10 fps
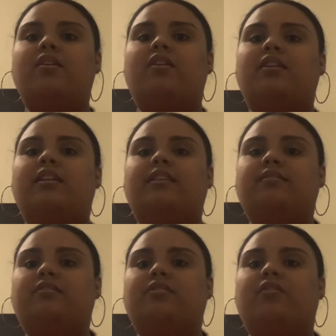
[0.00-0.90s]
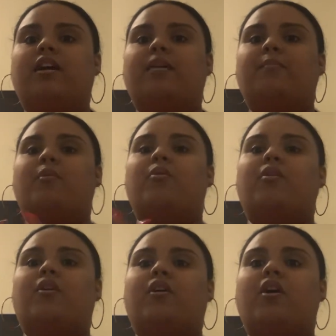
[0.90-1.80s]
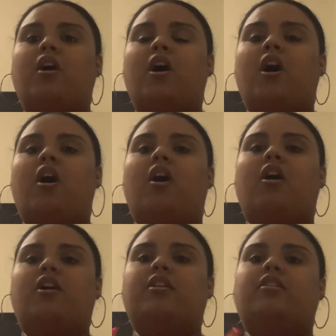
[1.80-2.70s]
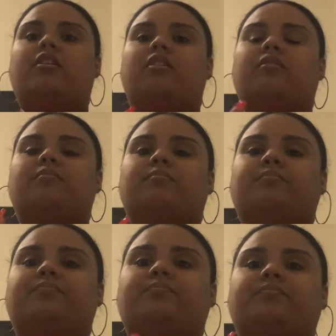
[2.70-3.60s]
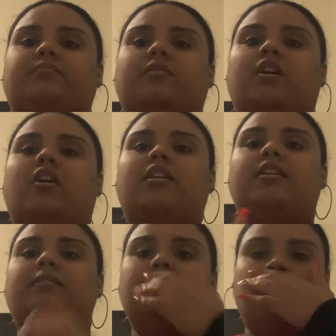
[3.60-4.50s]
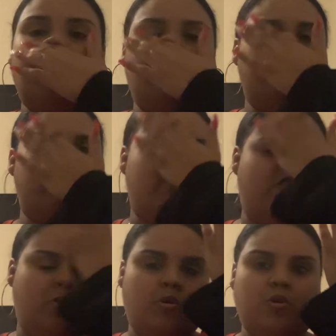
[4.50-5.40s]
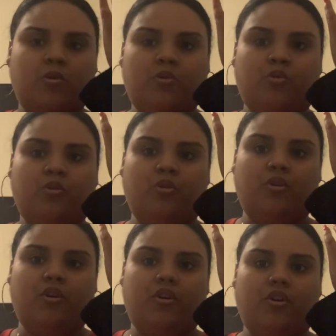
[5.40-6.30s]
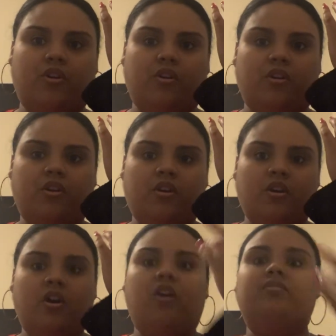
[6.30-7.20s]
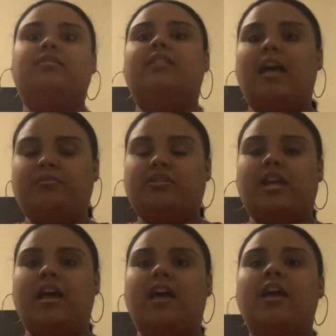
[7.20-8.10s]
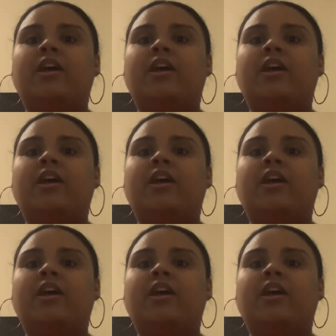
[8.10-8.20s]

on instagram or on um on instagram or on snapchat